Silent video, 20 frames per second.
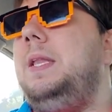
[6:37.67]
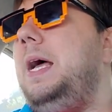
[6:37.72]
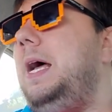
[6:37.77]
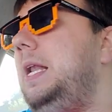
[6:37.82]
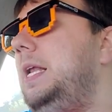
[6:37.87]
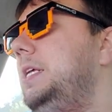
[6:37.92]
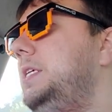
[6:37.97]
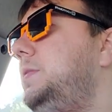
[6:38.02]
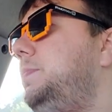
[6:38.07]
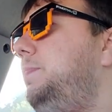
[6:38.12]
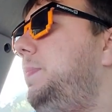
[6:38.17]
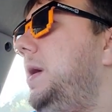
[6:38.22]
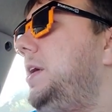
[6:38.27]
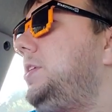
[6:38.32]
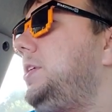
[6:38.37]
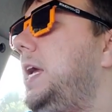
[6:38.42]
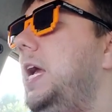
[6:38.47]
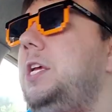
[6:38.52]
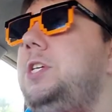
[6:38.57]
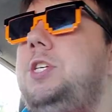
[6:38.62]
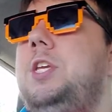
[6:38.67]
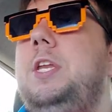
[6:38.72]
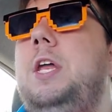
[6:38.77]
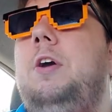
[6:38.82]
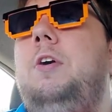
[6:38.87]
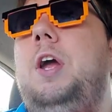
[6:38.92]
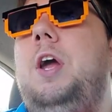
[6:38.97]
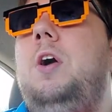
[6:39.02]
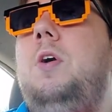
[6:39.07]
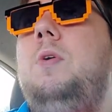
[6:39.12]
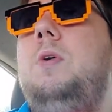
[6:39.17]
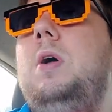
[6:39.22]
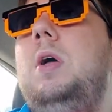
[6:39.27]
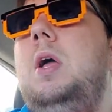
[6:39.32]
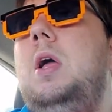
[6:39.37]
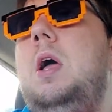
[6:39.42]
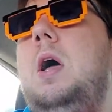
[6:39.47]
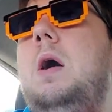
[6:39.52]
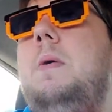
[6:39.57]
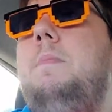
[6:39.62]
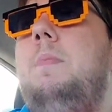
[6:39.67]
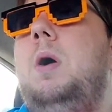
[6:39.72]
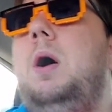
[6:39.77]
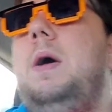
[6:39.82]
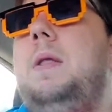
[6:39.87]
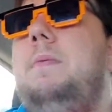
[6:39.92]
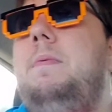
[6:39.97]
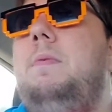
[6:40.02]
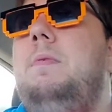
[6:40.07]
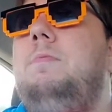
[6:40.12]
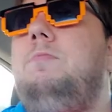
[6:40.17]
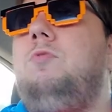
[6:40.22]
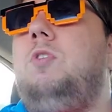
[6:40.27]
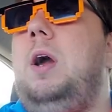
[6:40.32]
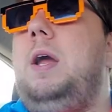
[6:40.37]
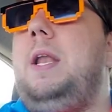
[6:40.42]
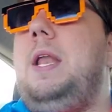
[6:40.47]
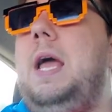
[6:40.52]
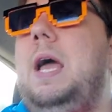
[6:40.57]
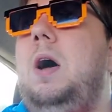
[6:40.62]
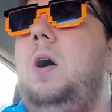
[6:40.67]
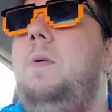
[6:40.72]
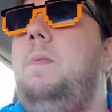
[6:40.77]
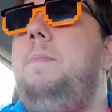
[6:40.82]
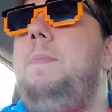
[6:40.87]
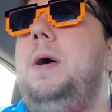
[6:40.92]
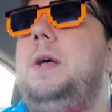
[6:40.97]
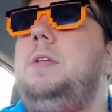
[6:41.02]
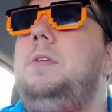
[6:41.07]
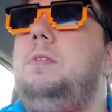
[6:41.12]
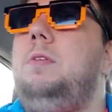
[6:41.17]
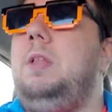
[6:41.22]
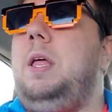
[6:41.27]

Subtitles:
That is best case scenario. But right now, I